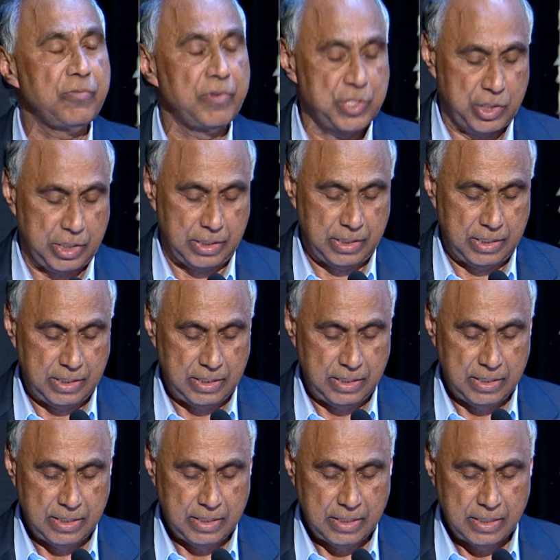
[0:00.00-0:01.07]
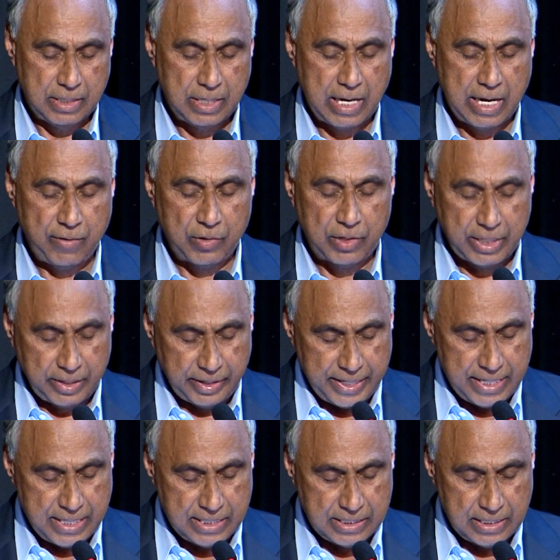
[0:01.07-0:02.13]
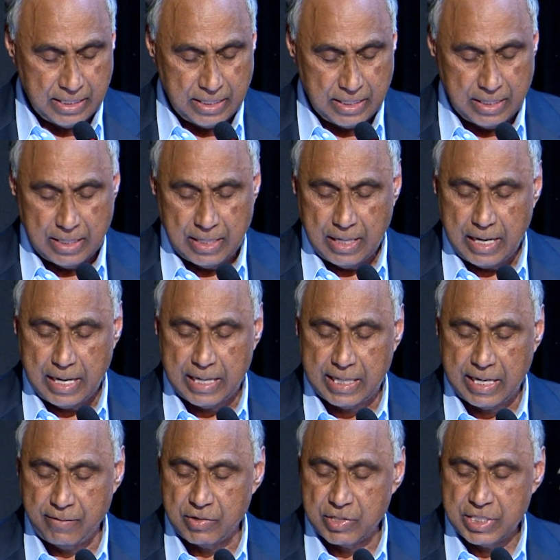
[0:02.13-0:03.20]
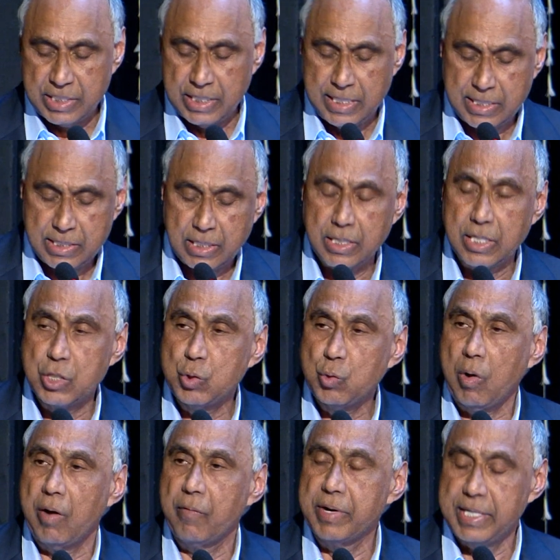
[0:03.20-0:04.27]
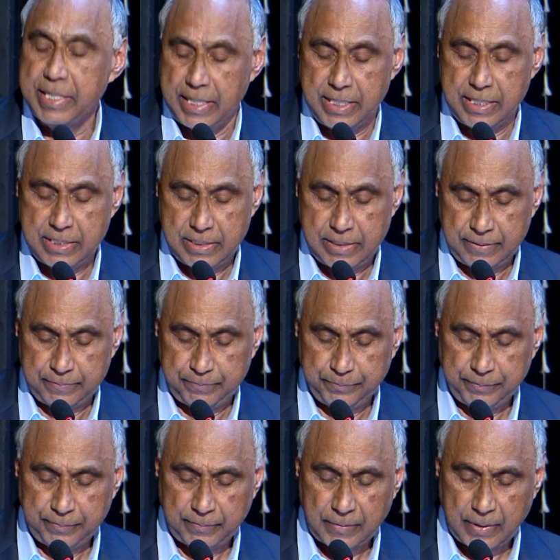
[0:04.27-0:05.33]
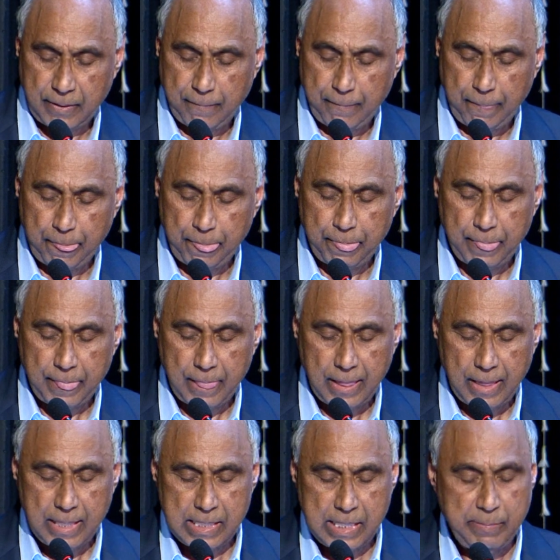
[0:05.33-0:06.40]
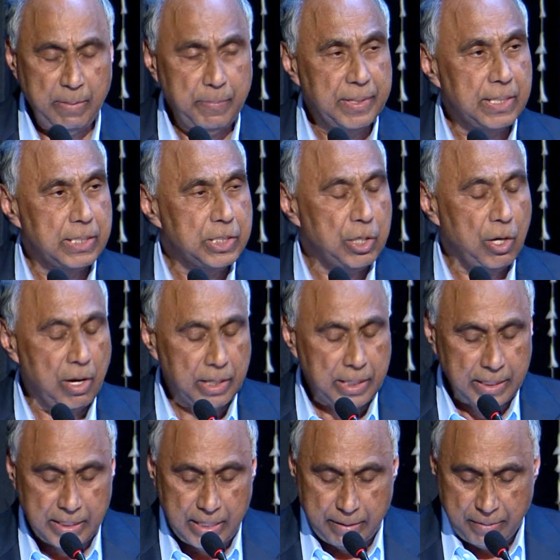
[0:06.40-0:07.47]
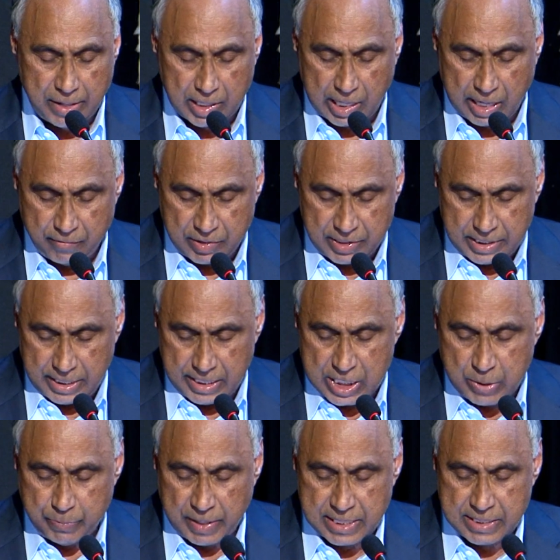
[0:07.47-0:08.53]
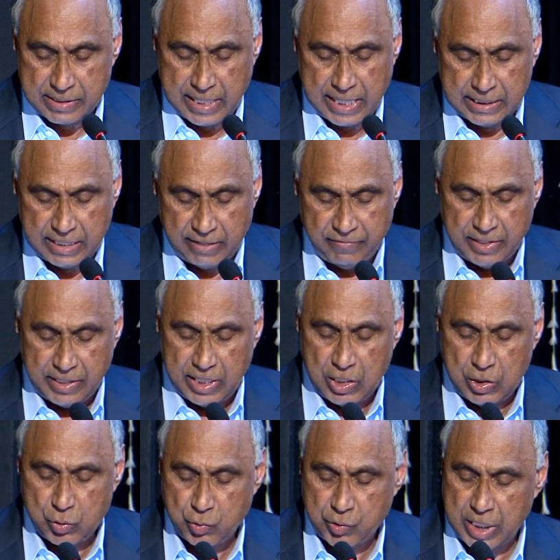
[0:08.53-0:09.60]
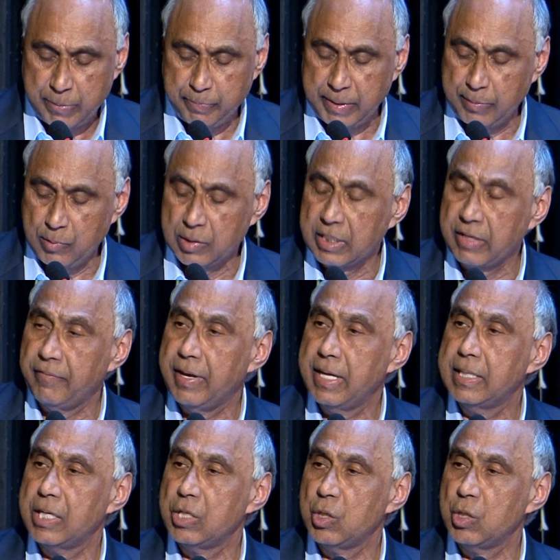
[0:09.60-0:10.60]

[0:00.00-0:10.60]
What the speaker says: vision. Our creeds and our seeds lead to our deeds. Let me begin talking about our deeds by saying that we need to treat people in the way that